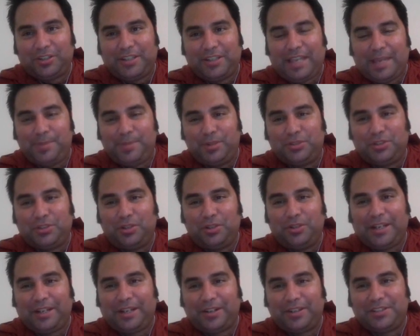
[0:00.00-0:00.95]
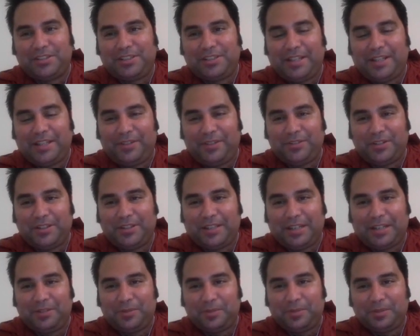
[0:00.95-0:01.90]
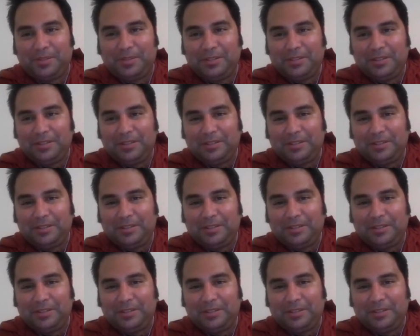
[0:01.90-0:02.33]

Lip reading: her Camel Toe Harrison? I haven't heard that one.